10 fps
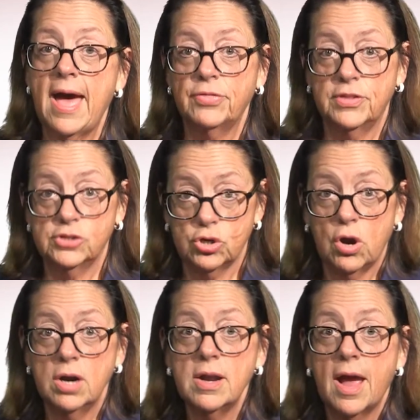at the
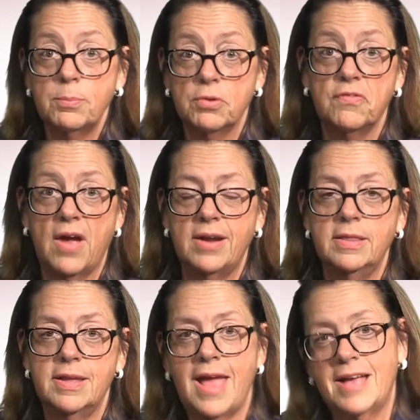chart I
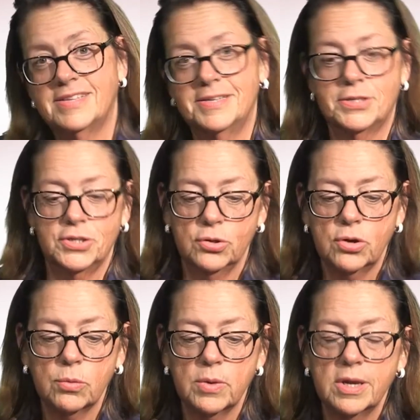provided that has this little
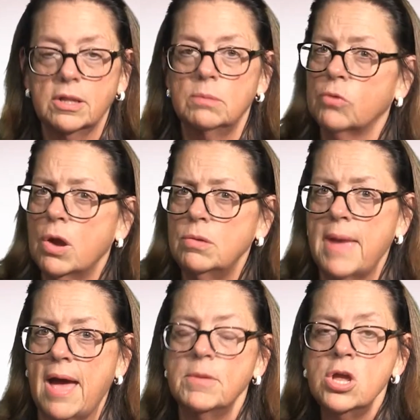curriculum
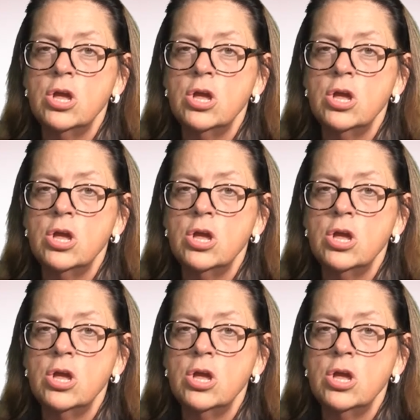roadmap,